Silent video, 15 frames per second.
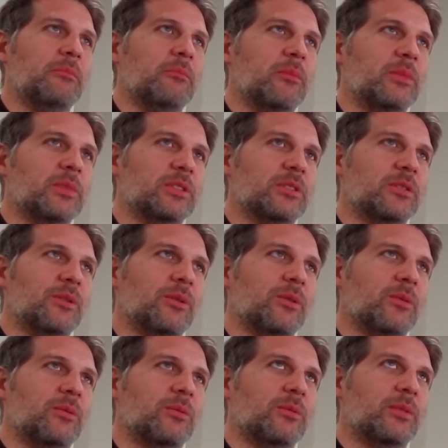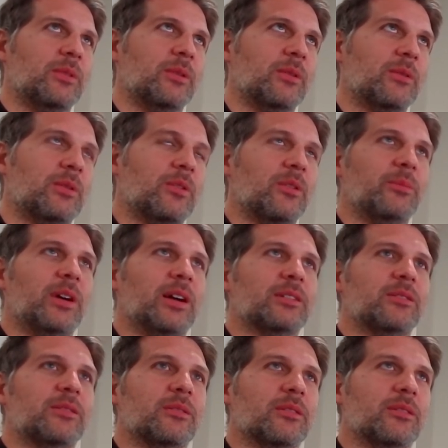So, going back
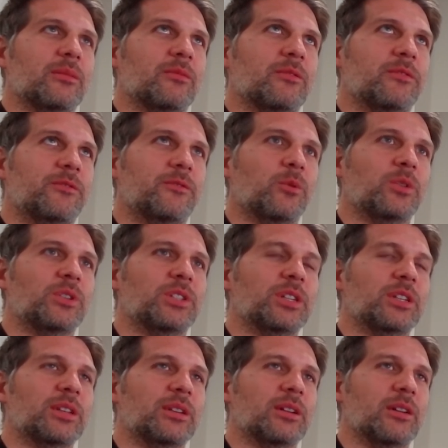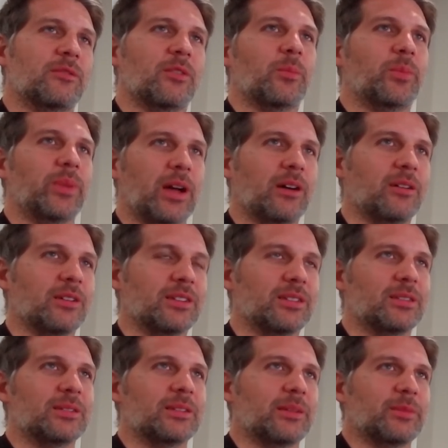to the forging of a
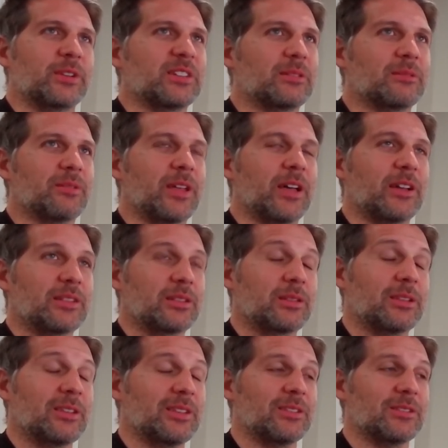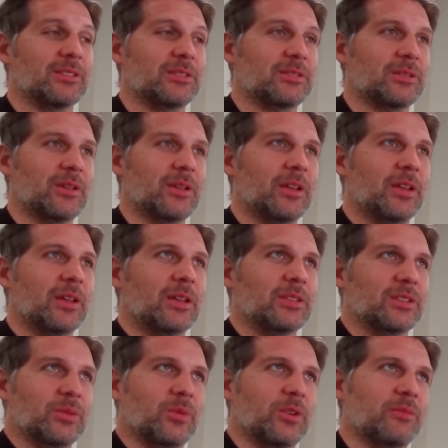ballot, that is
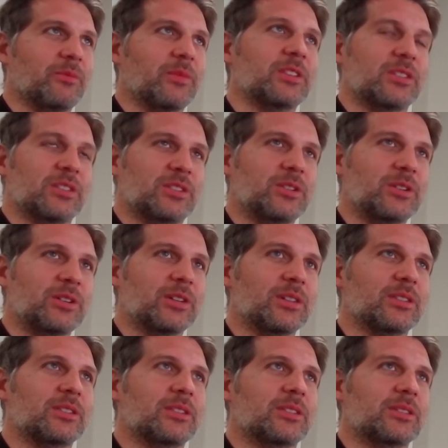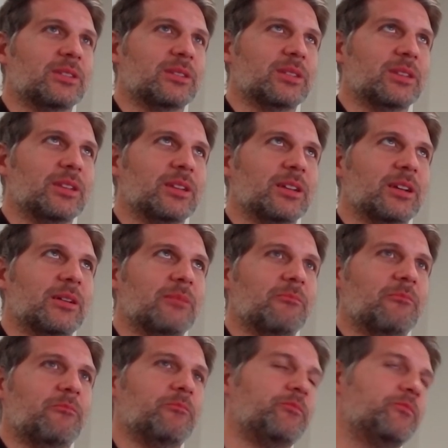somewhat serious
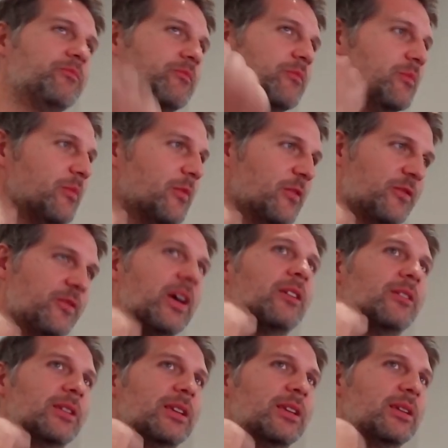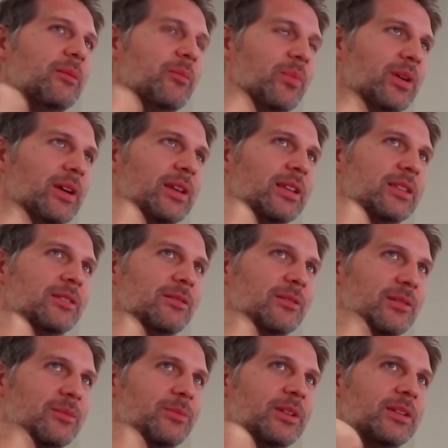felony, but it's a
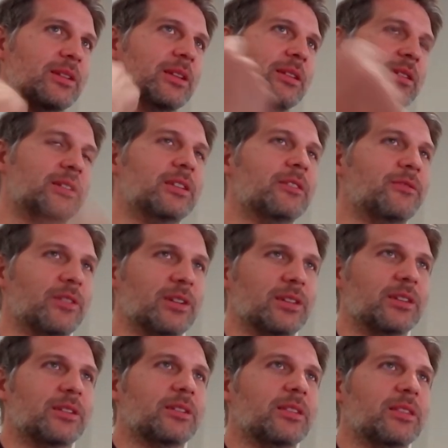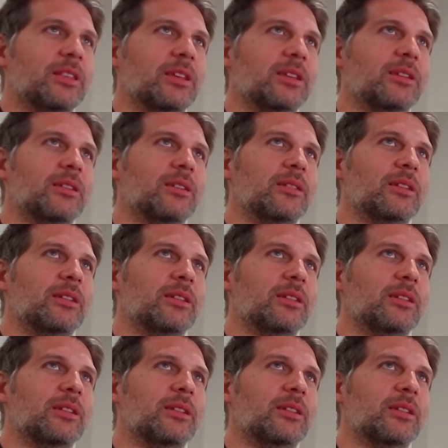little bit different than